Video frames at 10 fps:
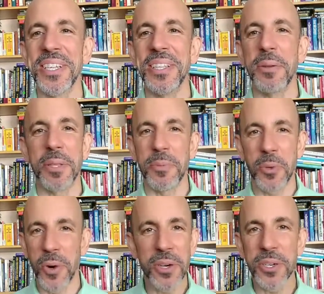The
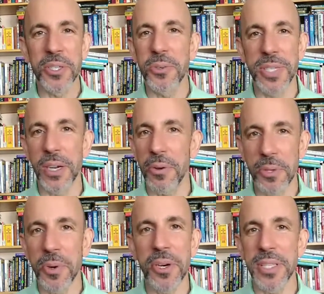workers who did all
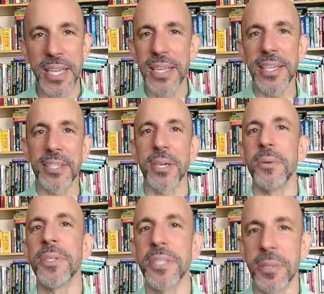the work, they didn't get to
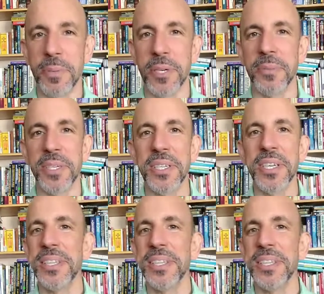go into the pyramid.